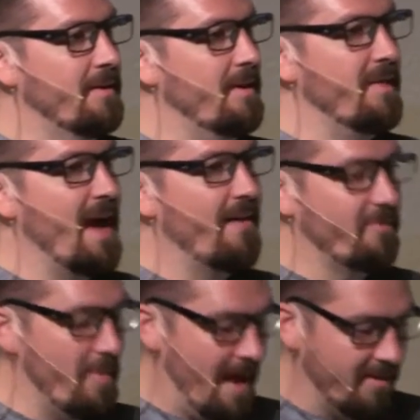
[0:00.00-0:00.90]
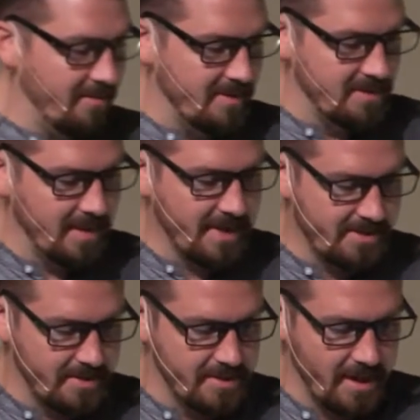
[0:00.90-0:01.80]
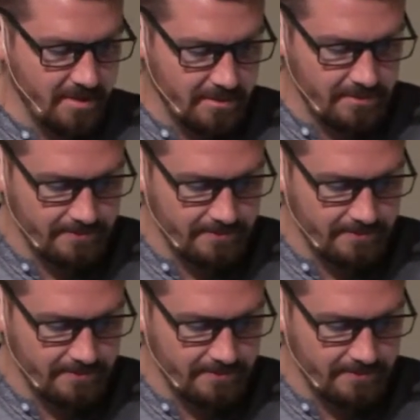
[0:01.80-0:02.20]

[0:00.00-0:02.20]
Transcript: in the aftermath of this election cycle.